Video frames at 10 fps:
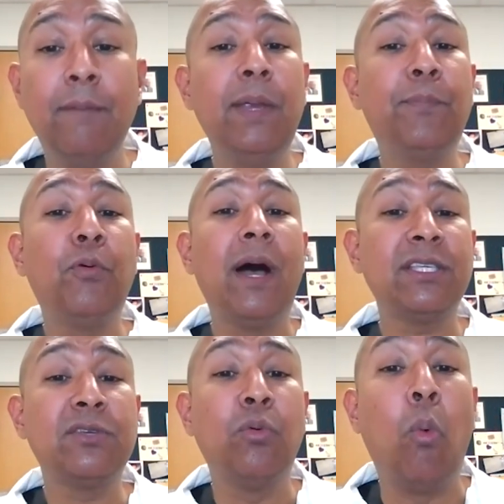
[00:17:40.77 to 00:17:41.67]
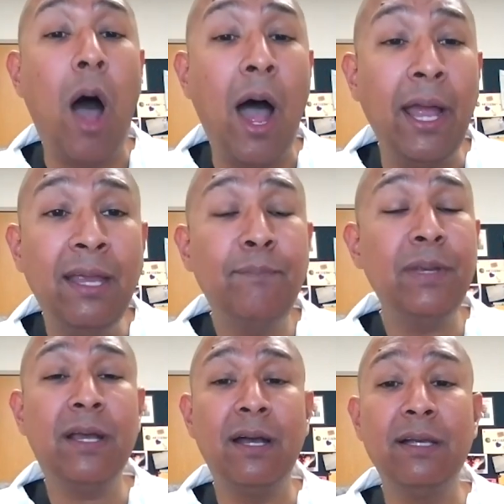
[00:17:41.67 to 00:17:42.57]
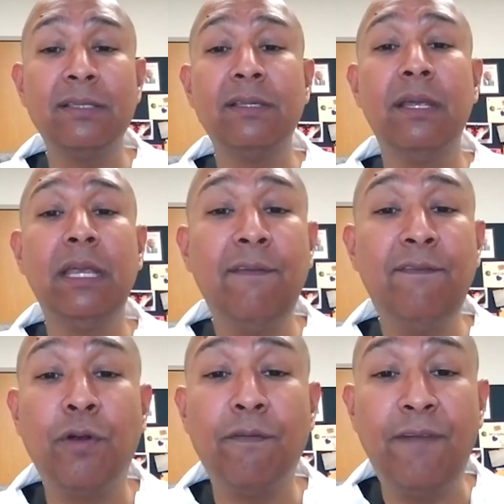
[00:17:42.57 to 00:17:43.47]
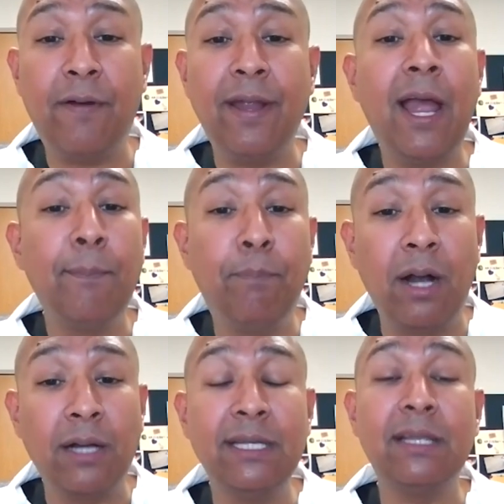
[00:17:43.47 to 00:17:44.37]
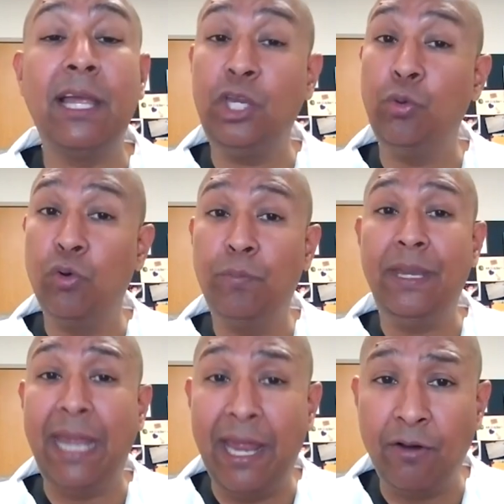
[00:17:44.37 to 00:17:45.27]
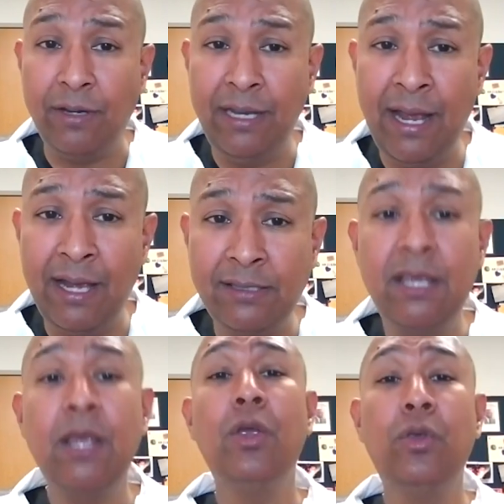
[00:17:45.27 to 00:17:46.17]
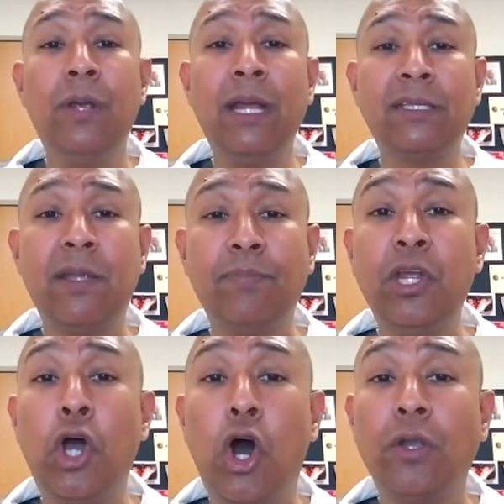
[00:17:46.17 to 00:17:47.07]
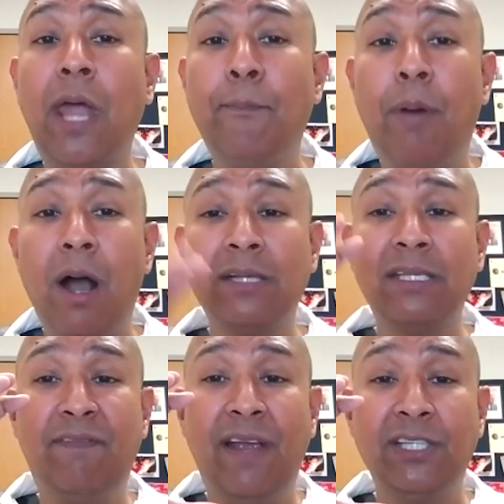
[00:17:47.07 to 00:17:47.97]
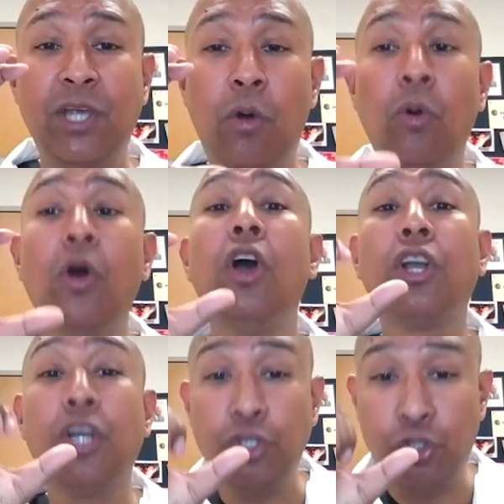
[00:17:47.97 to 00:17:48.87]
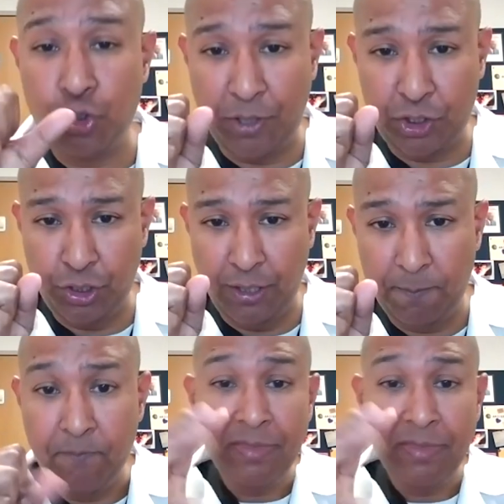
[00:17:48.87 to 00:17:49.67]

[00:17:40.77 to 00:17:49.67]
People ask why? Because if you're very hypoxic, like you will be in ARDS, you get something called hypoxic vasoconstriction.